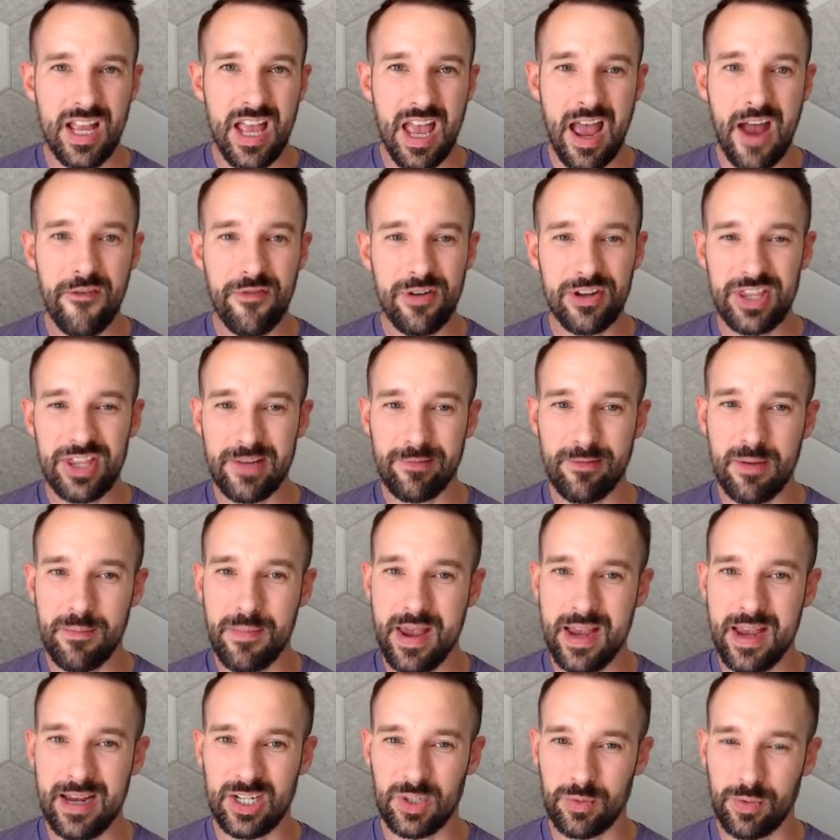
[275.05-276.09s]
Everything we
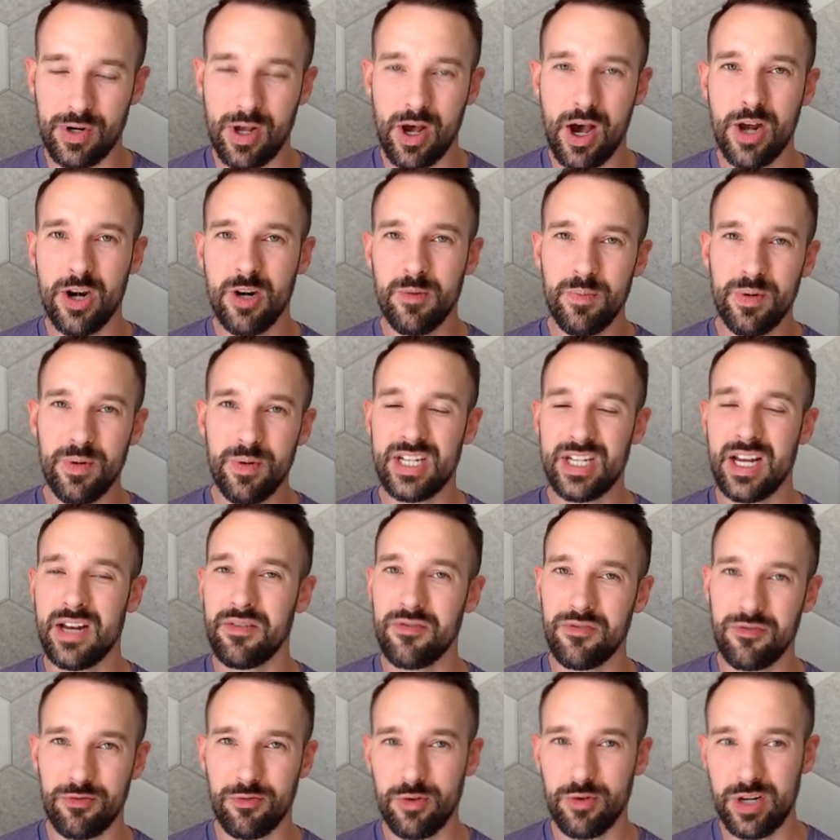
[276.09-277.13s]
make is 100%
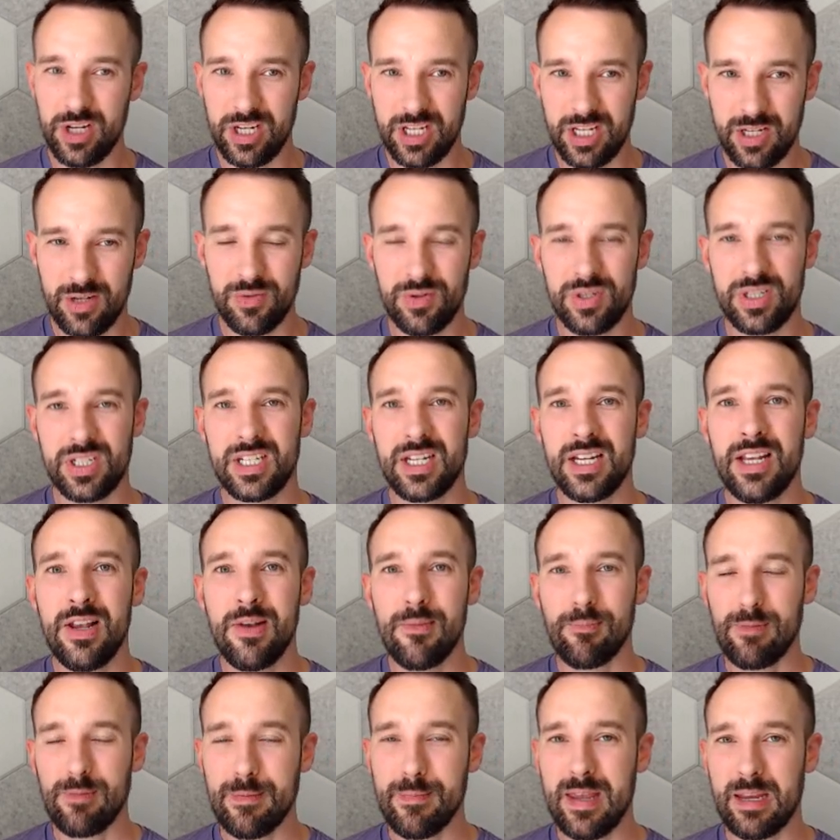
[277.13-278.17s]
free use.
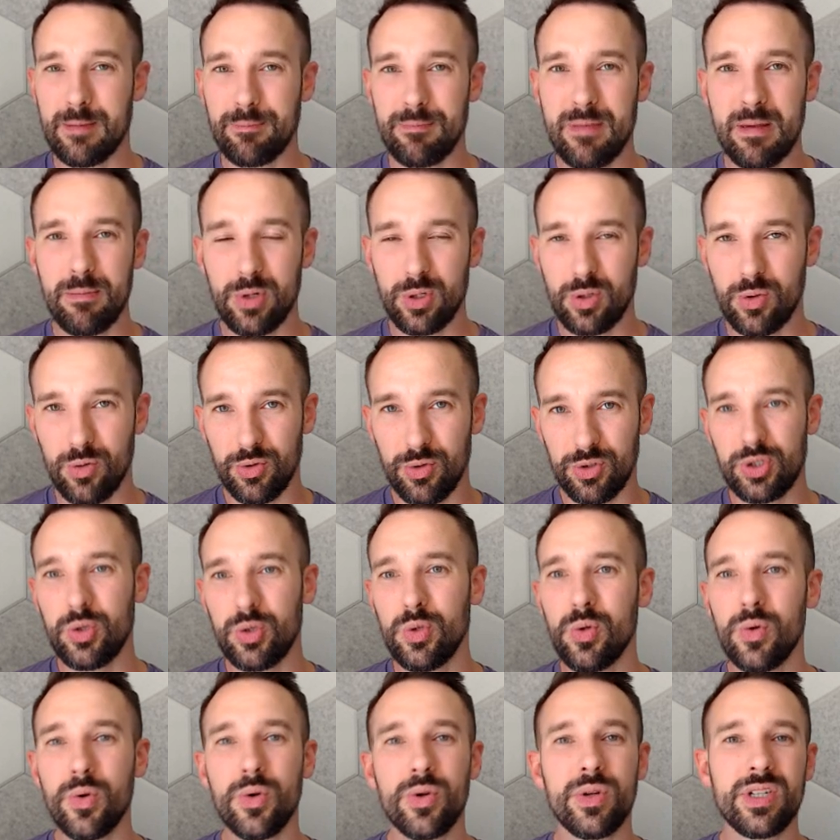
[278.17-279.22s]
We make biblical
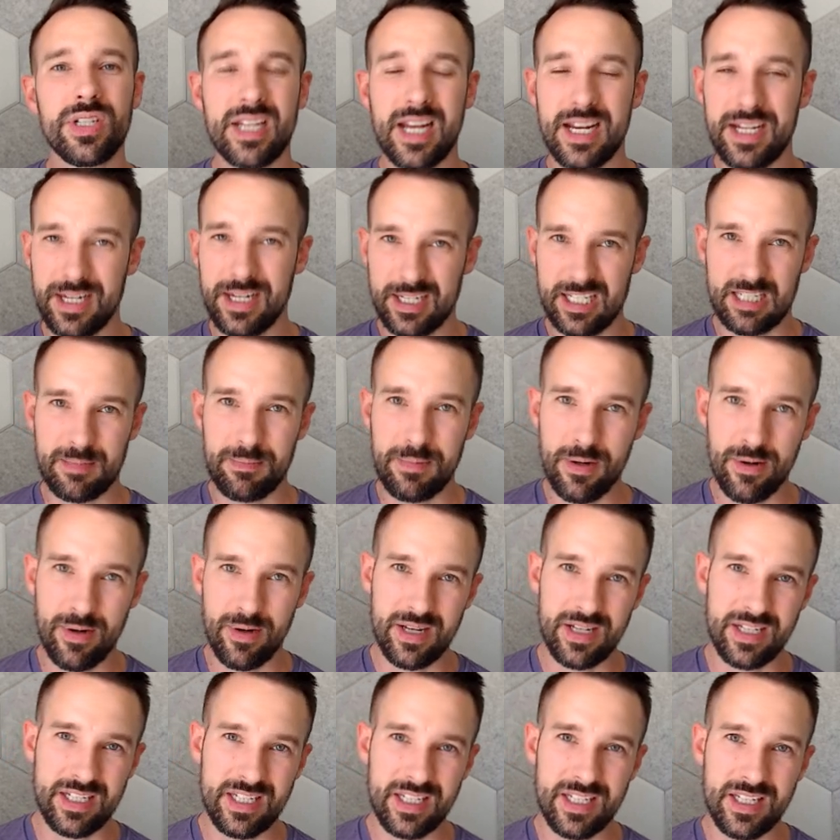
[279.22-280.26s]
tools and
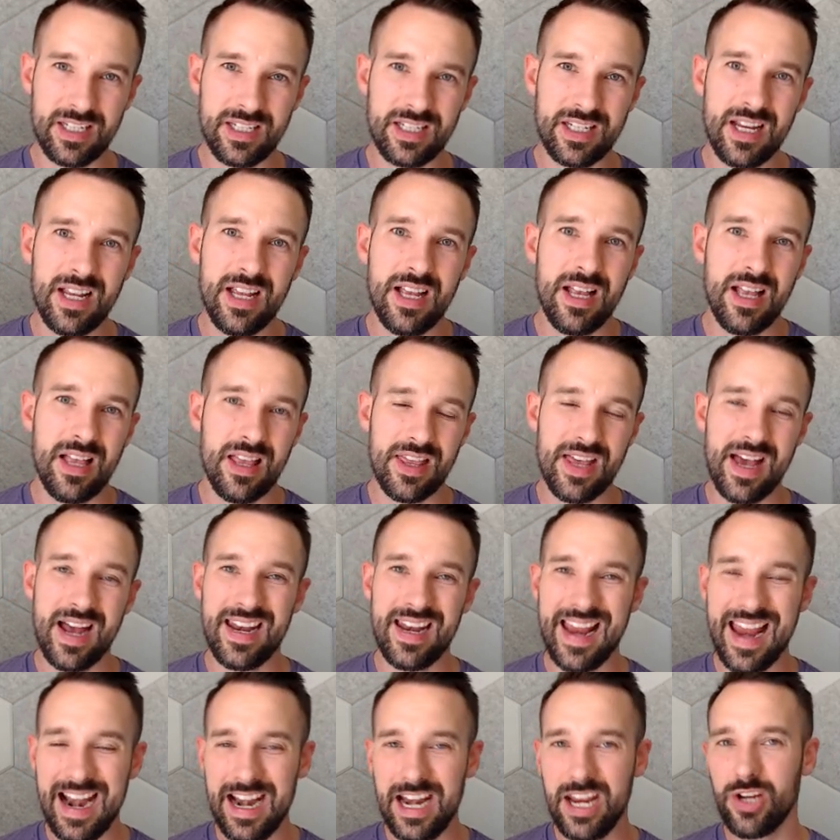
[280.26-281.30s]
experiences
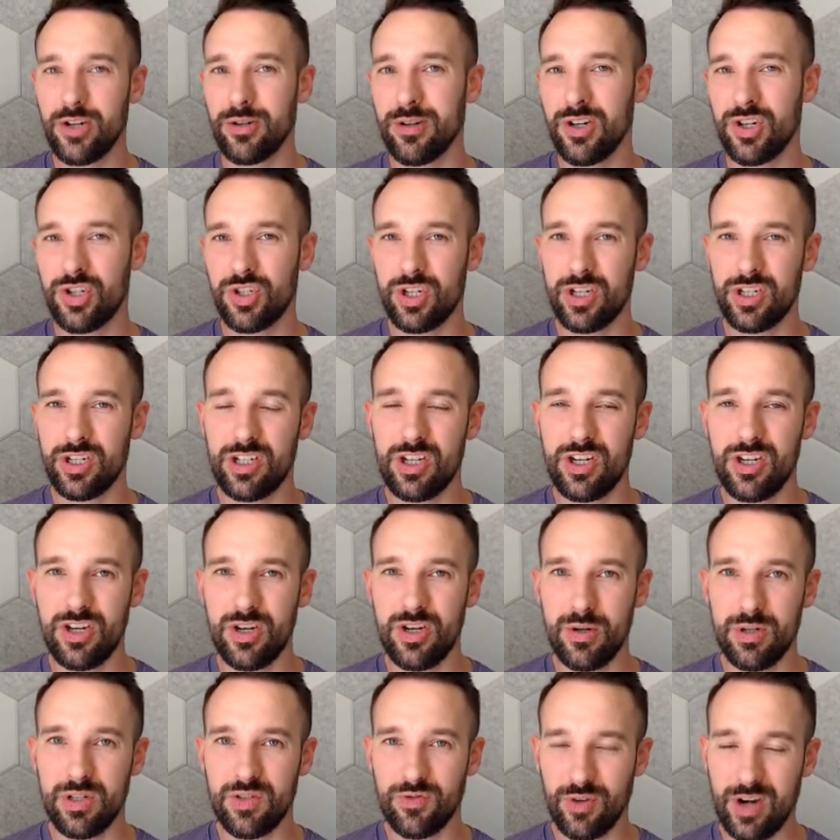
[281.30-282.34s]
that any Christian can
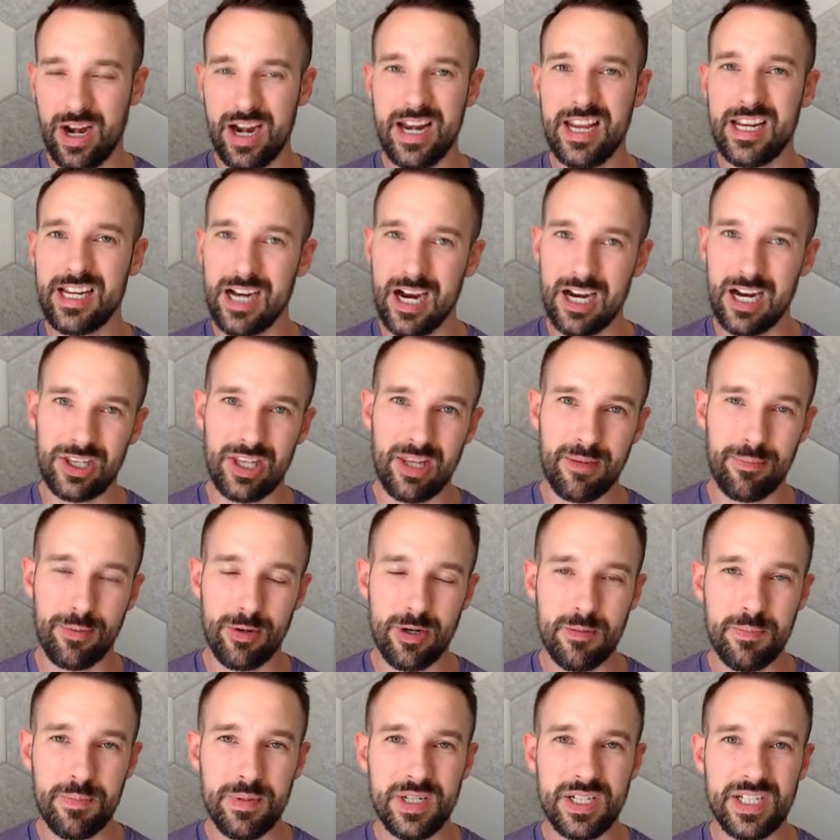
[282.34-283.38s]
use for any godly
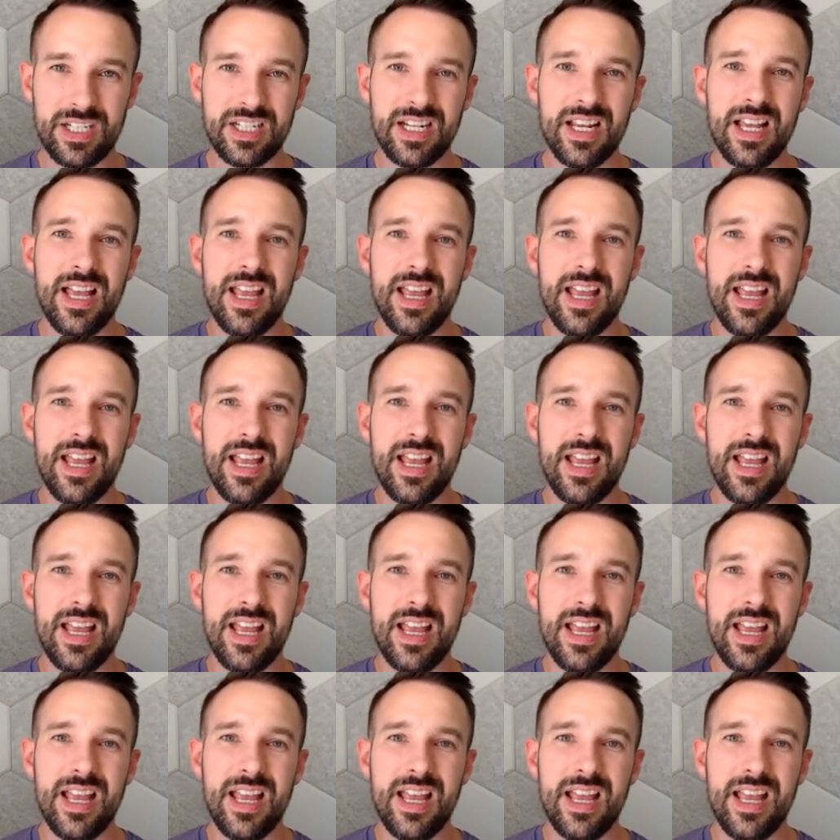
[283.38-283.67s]
purpose,